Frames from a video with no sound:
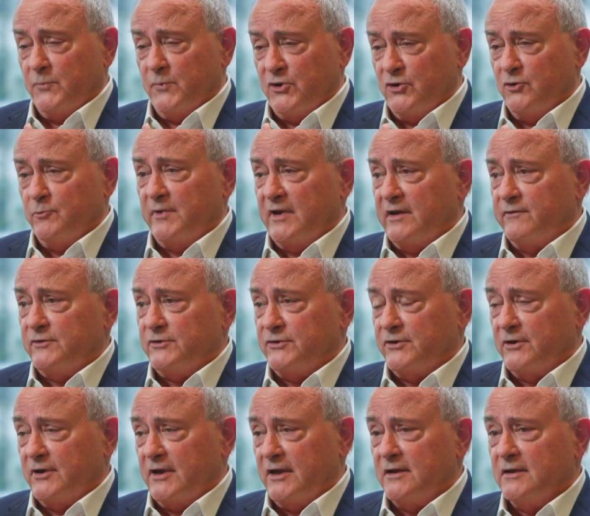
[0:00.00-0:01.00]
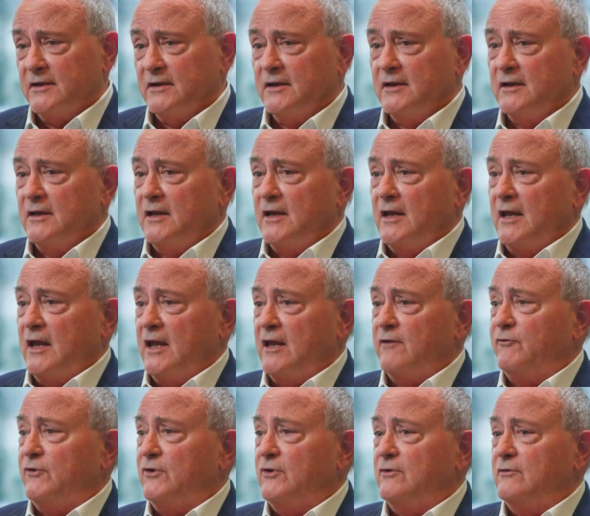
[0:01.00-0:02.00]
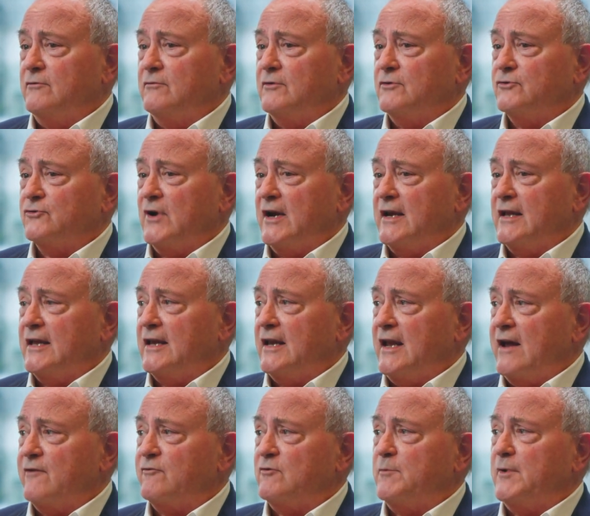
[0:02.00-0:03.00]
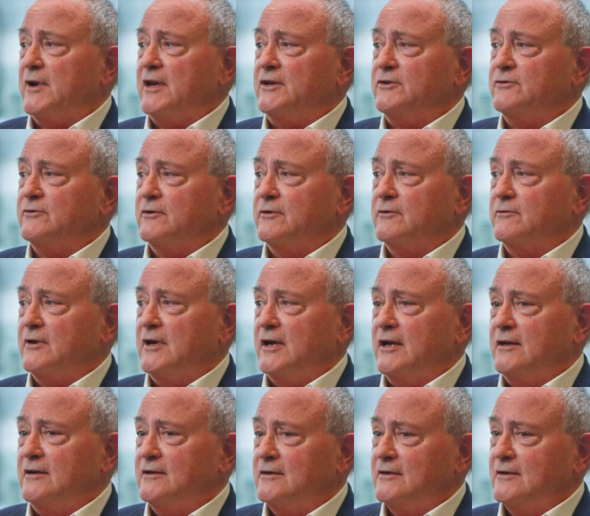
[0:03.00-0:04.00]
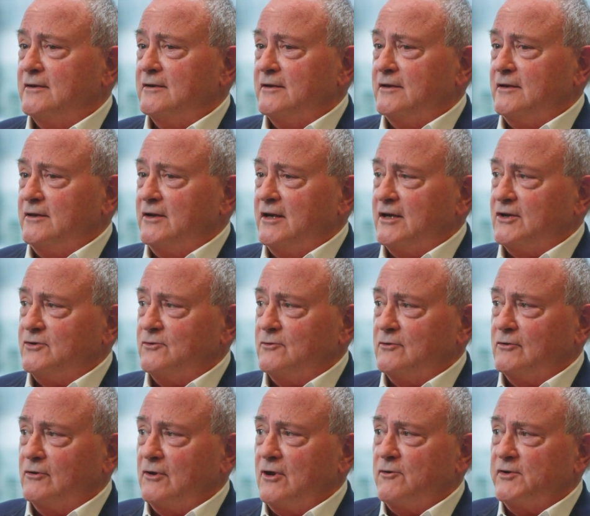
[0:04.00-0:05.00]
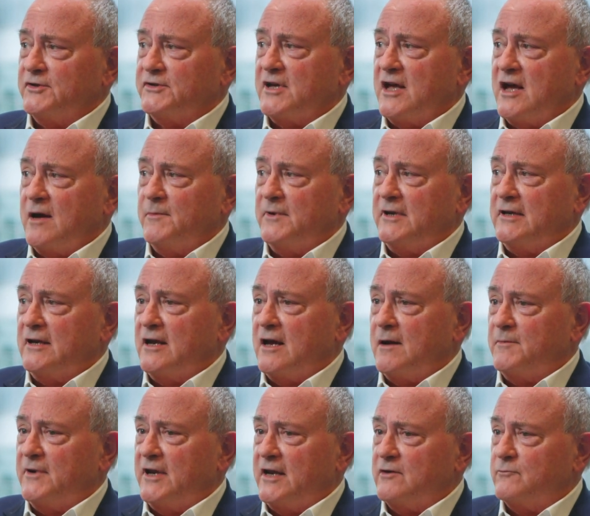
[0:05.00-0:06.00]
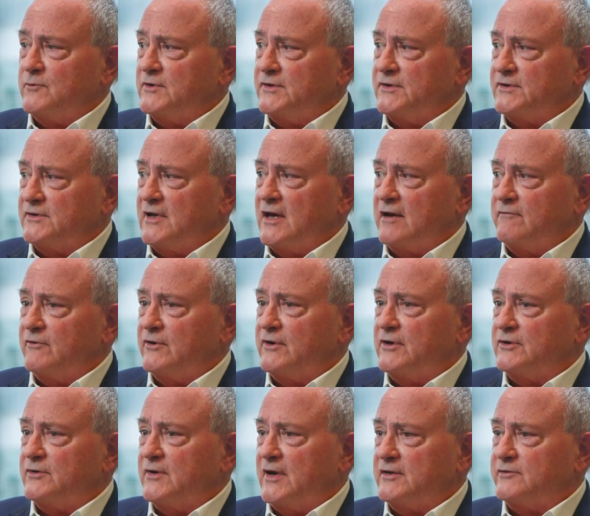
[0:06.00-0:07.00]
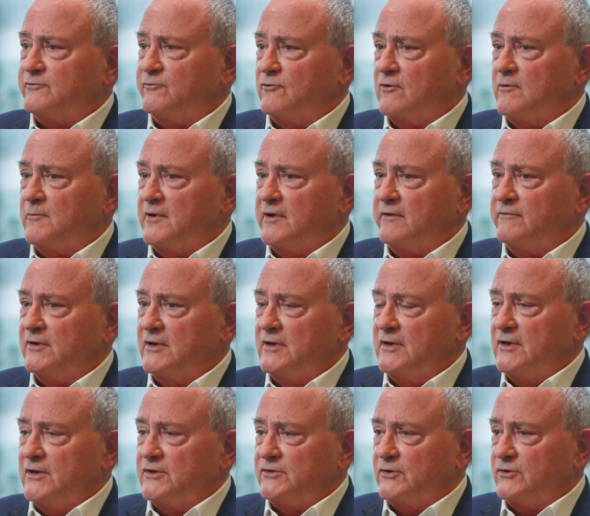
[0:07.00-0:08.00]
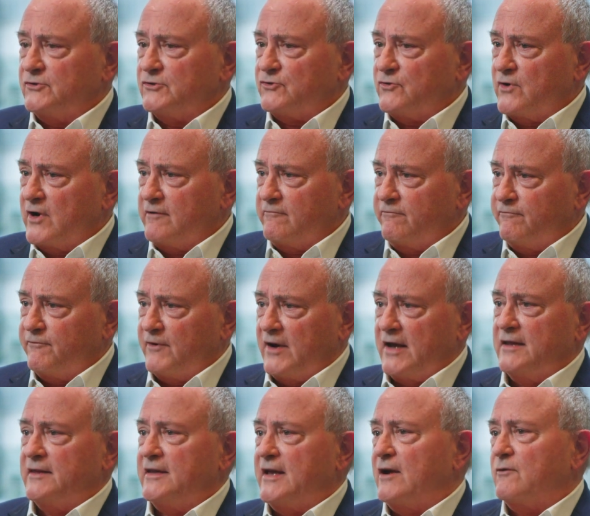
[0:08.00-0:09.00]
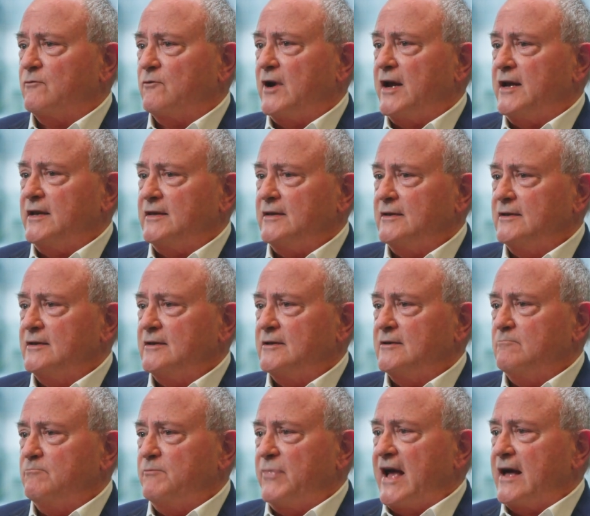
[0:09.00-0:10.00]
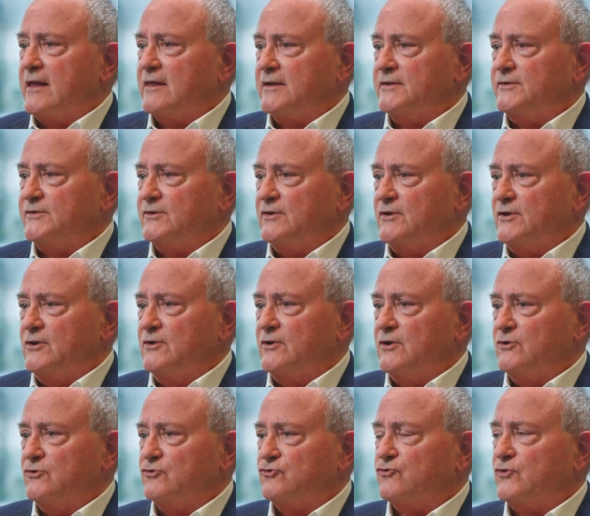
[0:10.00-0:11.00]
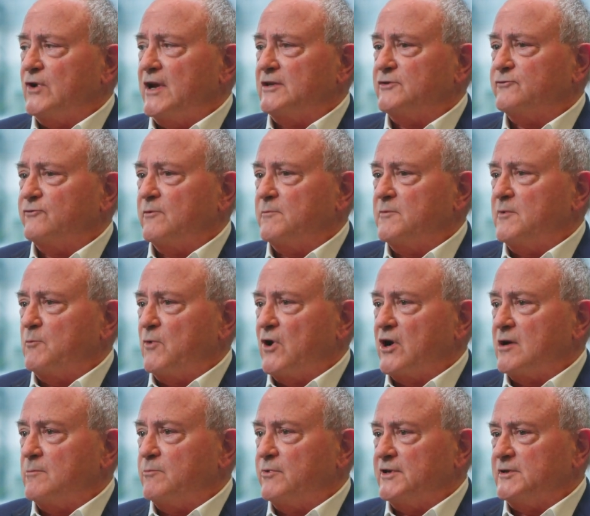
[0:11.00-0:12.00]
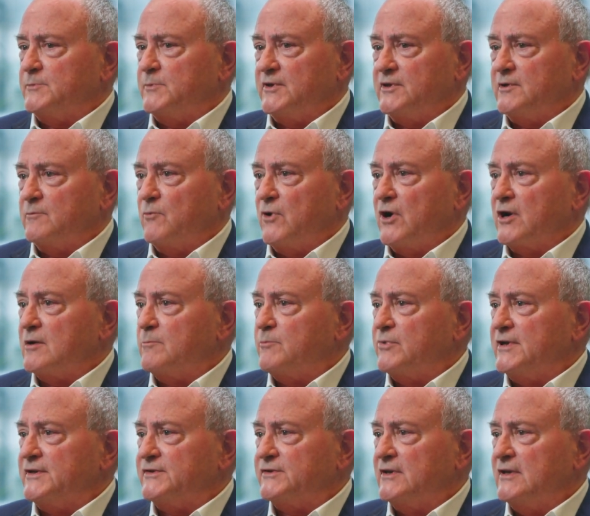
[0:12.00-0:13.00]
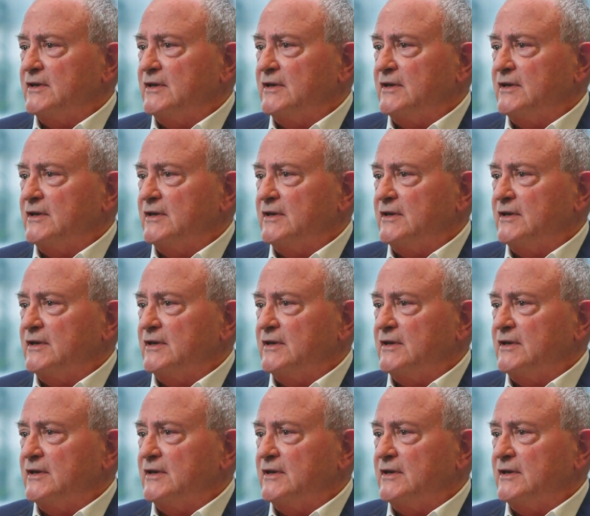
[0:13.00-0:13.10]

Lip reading: too big of a journey. If you try to get everybody to agree, you get to a lowest common denominator, which is not very transformative. So it's trying to find that right balance so that you can transform the marketplace, but the marketplace